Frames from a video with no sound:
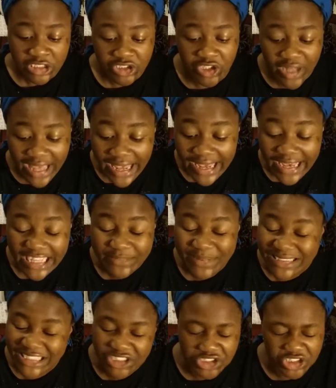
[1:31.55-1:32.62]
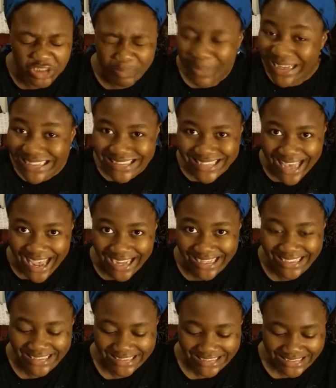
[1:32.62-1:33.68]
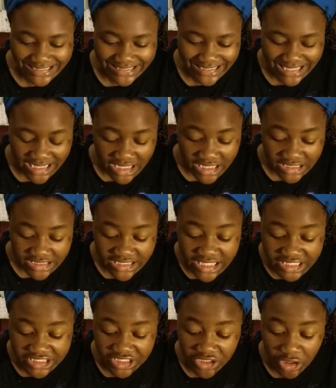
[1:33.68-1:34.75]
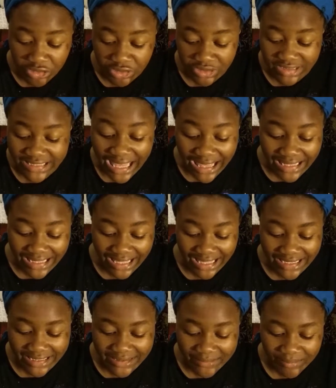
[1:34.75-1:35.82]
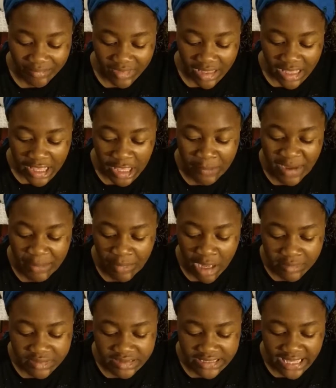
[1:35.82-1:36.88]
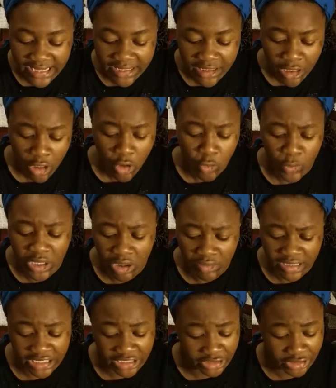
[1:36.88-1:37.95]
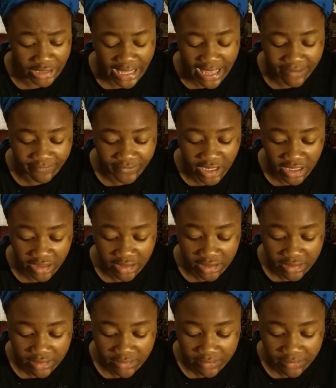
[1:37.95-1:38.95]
Today is my sister's big day. She gets to go to Skateland. And my mom said, we don't need her to have fun.